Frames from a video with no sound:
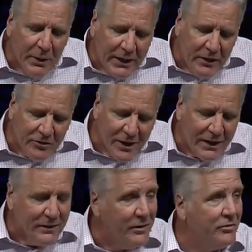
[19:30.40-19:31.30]
but he's
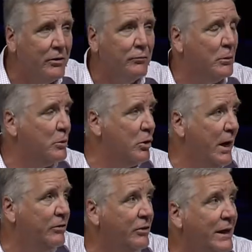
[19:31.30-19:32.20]
not distant from
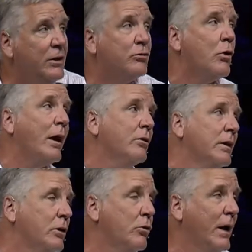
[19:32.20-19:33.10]
creation. He's
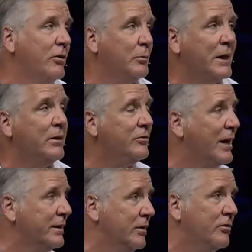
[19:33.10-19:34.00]
greater than creation, but
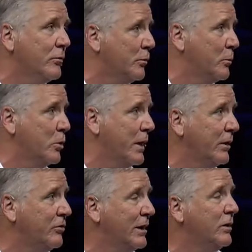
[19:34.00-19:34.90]
he's not distant from
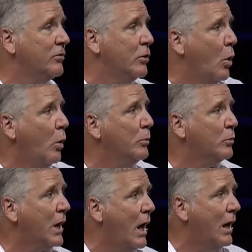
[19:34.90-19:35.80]
creation. He's a
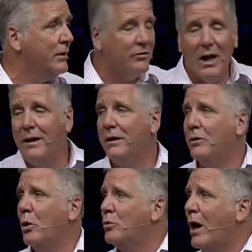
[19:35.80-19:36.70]
knowable God. He's not an
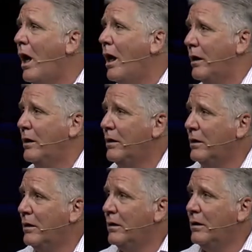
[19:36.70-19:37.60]
unknown God.
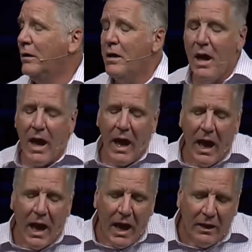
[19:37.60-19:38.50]

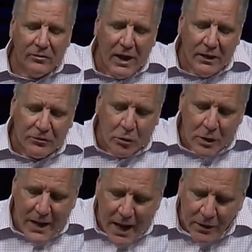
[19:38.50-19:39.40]
As
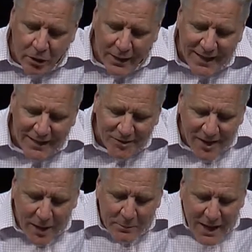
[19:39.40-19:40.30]
creator,
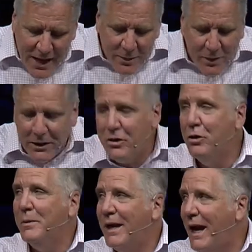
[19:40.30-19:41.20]
he's not made by
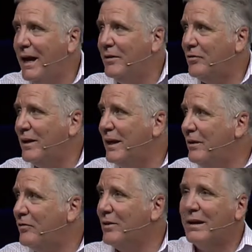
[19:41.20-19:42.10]
human hands, and
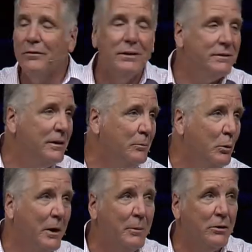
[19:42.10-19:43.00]
he doesn't live in a
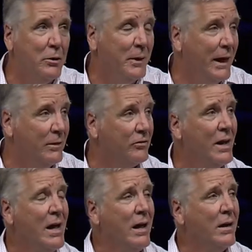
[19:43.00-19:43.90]
temple made by human
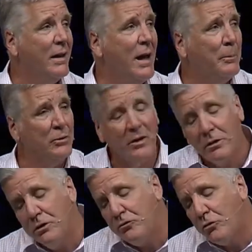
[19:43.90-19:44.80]
hands. Now, that
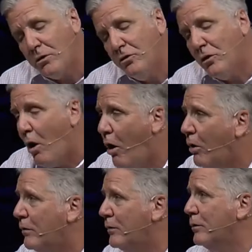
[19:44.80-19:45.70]
particularly struck to the
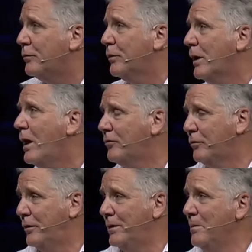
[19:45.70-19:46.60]
heart of their
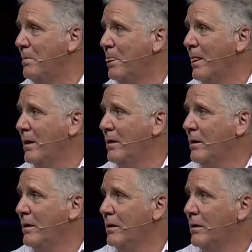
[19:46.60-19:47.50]
philosophy.
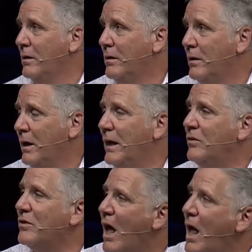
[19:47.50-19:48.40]

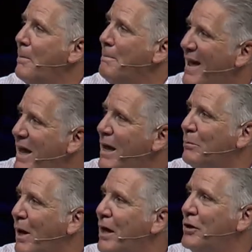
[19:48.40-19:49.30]
He's not
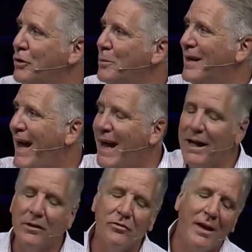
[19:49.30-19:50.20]
made by human
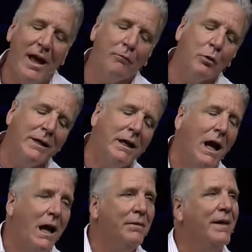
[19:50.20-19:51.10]
hands. Every
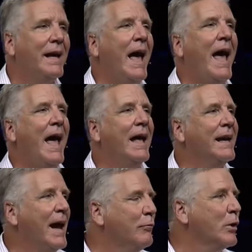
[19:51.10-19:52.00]
god they
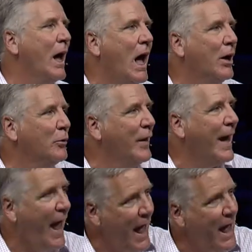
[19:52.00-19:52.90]
had, every idol
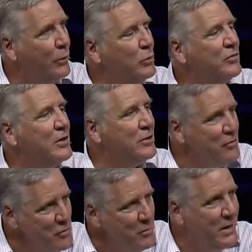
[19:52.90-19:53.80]
they had, was a
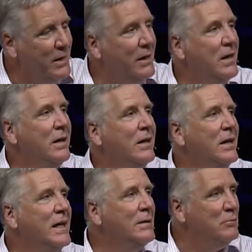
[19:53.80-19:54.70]
human
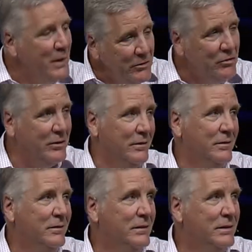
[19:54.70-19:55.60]
invention.